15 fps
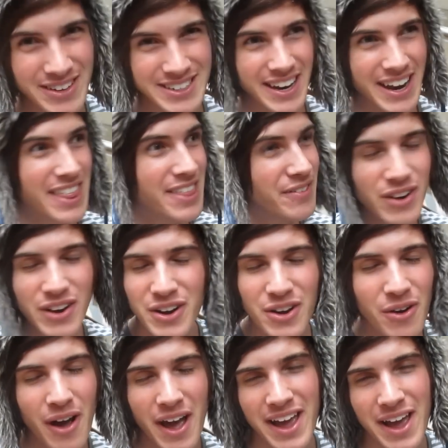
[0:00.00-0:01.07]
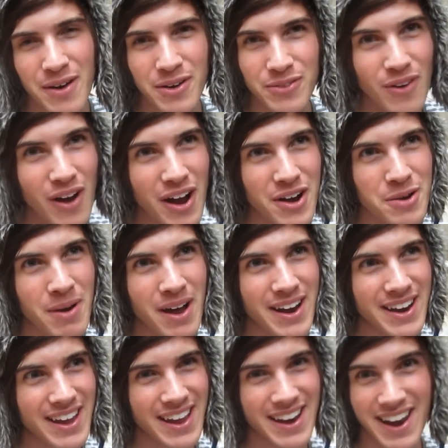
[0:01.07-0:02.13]
excited. And then we're gonna go hang out with Ron,
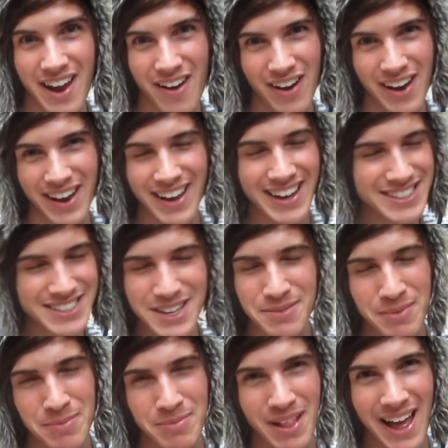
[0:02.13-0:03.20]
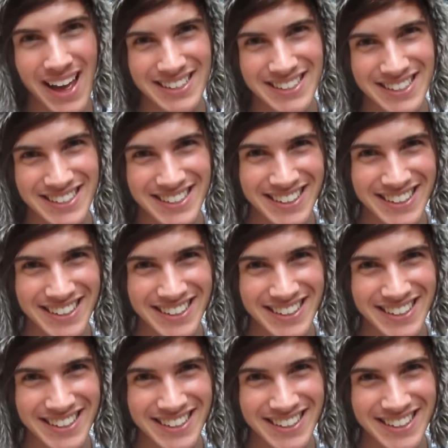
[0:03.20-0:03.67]
Hermione, and Harry. It's gonna be a blast.